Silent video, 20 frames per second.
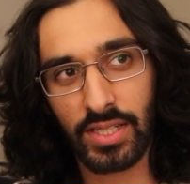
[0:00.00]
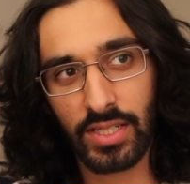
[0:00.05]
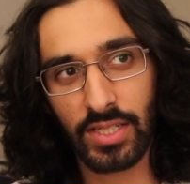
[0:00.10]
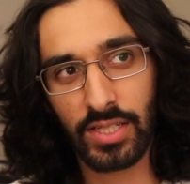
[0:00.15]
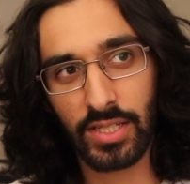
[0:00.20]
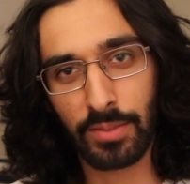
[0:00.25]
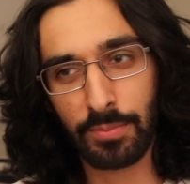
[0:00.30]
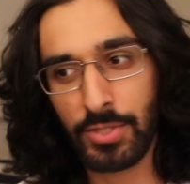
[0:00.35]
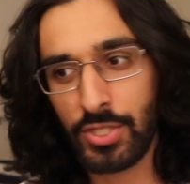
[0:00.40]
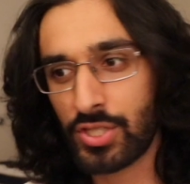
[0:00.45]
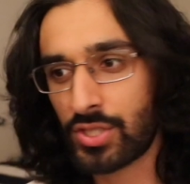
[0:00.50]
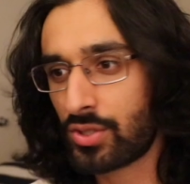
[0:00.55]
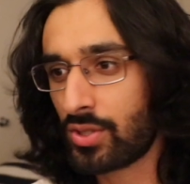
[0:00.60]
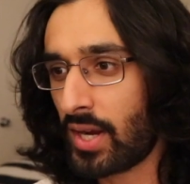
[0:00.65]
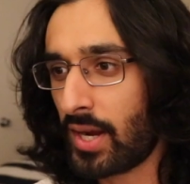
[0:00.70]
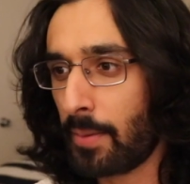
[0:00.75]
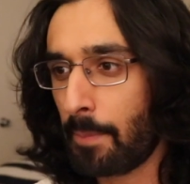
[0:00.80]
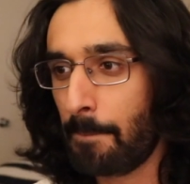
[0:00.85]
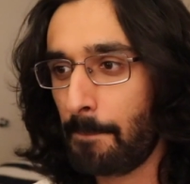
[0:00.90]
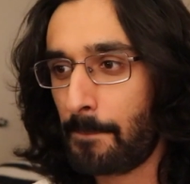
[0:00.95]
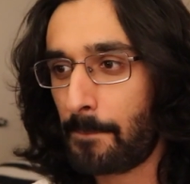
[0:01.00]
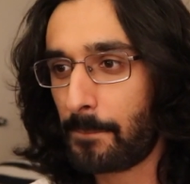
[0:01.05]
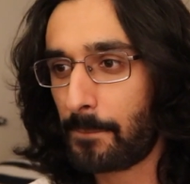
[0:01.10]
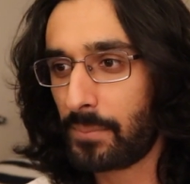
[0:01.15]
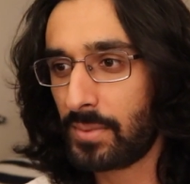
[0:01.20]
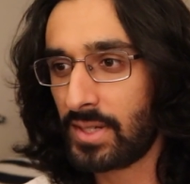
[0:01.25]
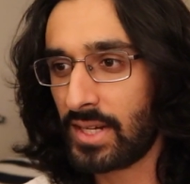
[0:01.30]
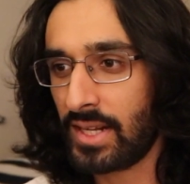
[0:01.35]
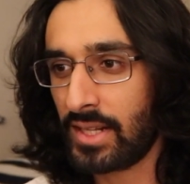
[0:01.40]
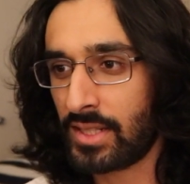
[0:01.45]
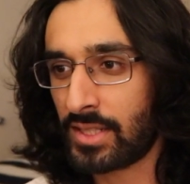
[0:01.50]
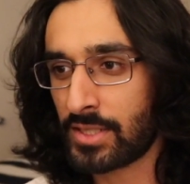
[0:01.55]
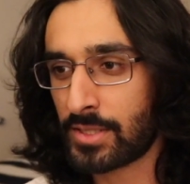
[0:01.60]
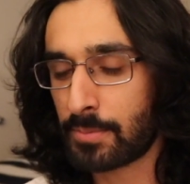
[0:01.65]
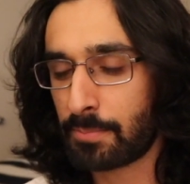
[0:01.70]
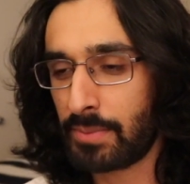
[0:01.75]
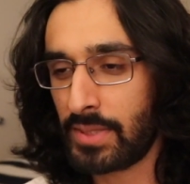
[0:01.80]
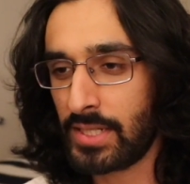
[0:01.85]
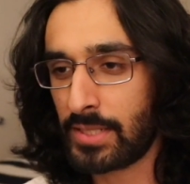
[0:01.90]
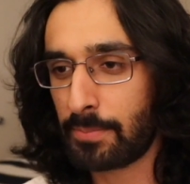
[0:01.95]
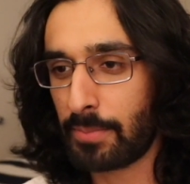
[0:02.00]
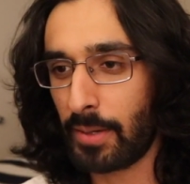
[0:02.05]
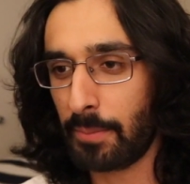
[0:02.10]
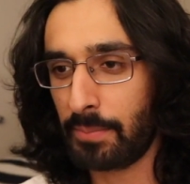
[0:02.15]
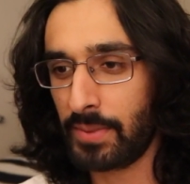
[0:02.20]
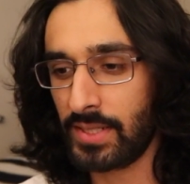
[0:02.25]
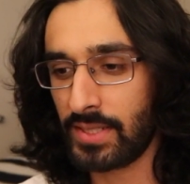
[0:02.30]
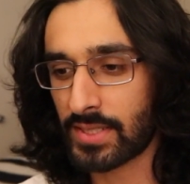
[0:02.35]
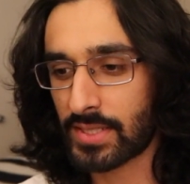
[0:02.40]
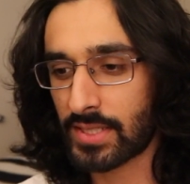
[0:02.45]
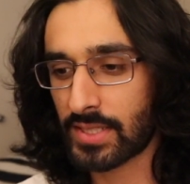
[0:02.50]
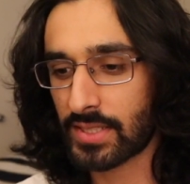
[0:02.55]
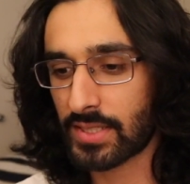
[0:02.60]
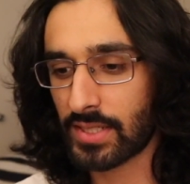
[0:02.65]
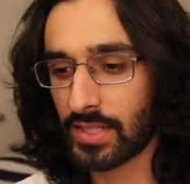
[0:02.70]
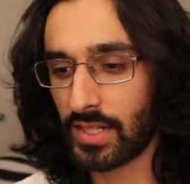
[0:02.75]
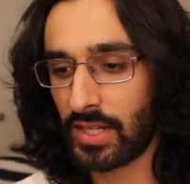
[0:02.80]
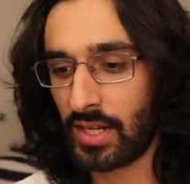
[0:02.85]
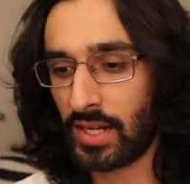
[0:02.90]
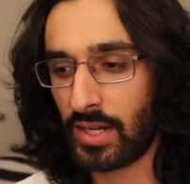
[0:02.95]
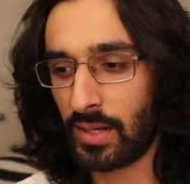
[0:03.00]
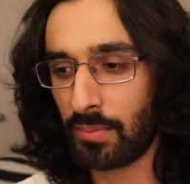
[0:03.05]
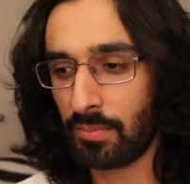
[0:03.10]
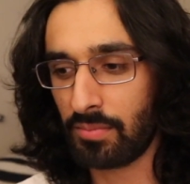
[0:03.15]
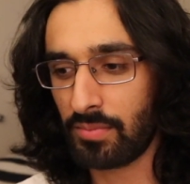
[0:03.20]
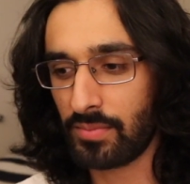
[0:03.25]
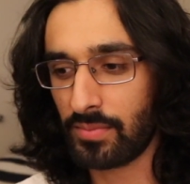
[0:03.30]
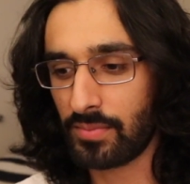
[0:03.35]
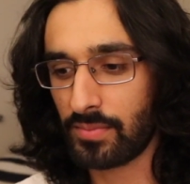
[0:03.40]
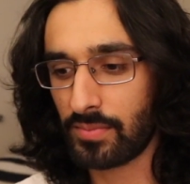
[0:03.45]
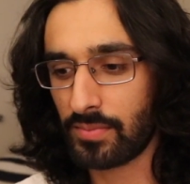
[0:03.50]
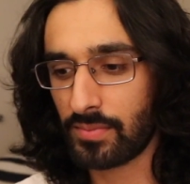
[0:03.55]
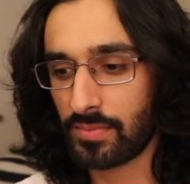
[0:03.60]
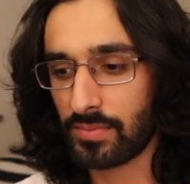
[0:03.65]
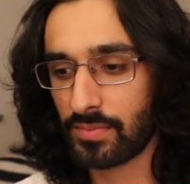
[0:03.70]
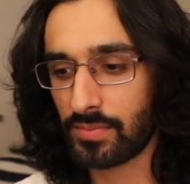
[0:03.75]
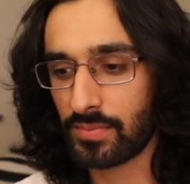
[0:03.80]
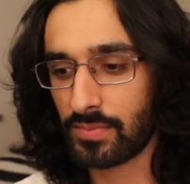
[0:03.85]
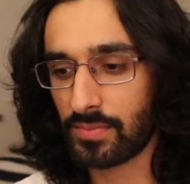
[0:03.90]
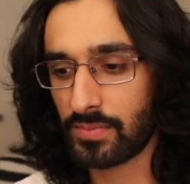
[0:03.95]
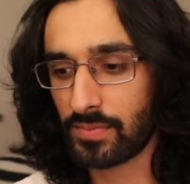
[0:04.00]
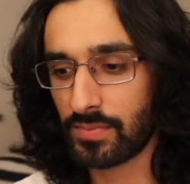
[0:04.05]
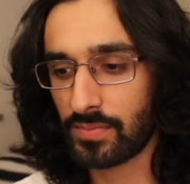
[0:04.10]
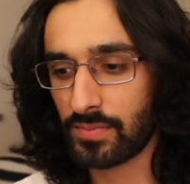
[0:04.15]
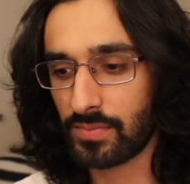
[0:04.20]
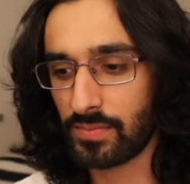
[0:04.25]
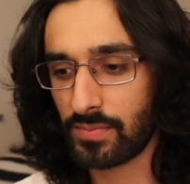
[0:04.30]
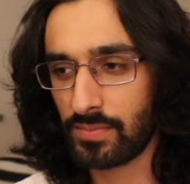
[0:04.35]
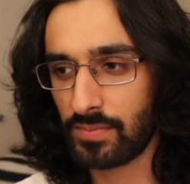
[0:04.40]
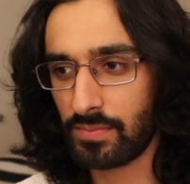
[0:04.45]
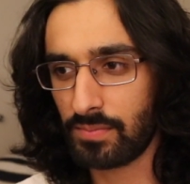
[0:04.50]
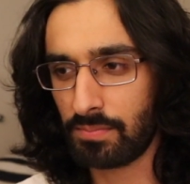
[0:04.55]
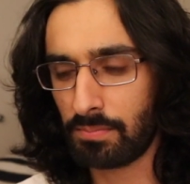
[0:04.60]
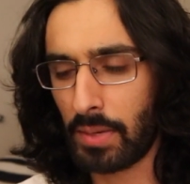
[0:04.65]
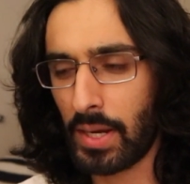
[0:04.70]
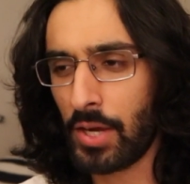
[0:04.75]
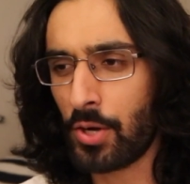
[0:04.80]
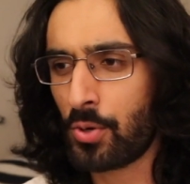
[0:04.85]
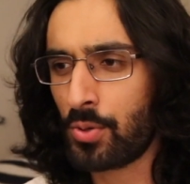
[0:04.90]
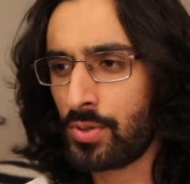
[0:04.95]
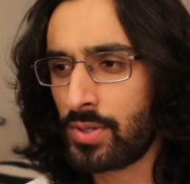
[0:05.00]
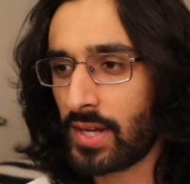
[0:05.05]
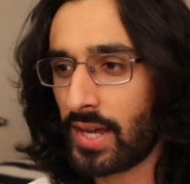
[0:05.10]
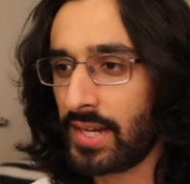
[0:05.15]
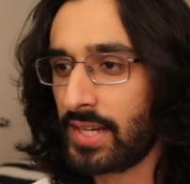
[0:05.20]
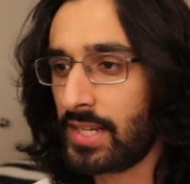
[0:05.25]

let me just try to take this piece by piece. Um, my own